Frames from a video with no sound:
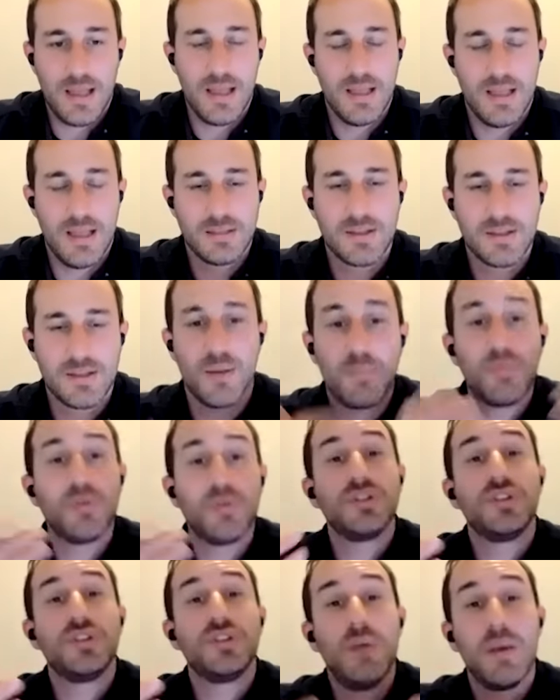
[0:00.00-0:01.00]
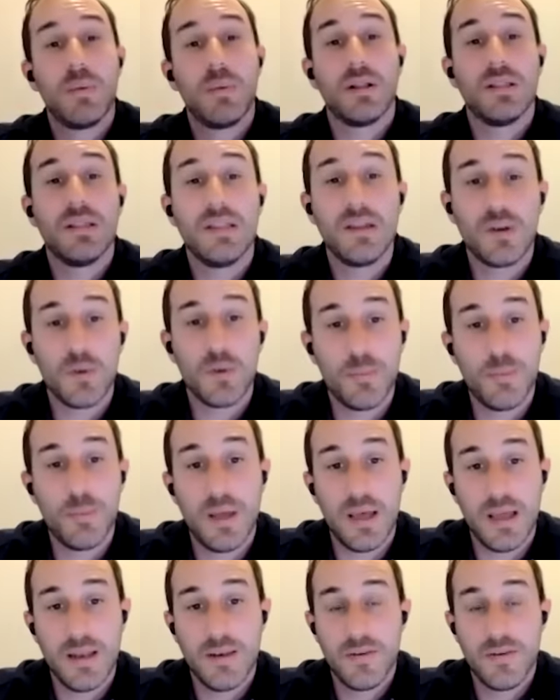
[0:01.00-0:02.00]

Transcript: is going to push you maybe a little bit